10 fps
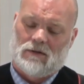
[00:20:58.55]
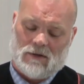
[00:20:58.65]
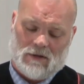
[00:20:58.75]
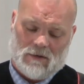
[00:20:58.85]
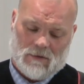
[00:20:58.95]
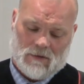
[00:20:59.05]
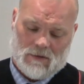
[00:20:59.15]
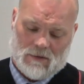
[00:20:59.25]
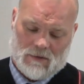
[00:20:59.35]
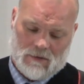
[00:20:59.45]

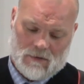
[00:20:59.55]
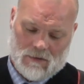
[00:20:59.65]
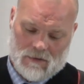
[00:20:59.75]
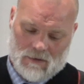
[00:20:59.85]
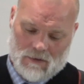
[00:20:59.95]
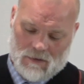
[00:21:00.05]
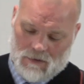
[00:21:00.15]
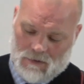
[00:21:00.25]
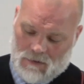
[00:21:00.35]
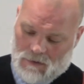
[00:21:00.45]

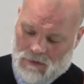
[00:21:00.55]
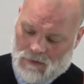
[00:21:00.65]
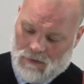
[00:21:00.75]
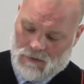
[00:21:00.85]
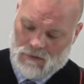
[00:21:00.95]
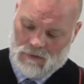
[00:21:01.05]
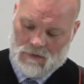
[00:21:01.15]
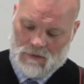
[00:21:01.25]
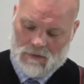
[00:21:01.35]
Nobody speaks.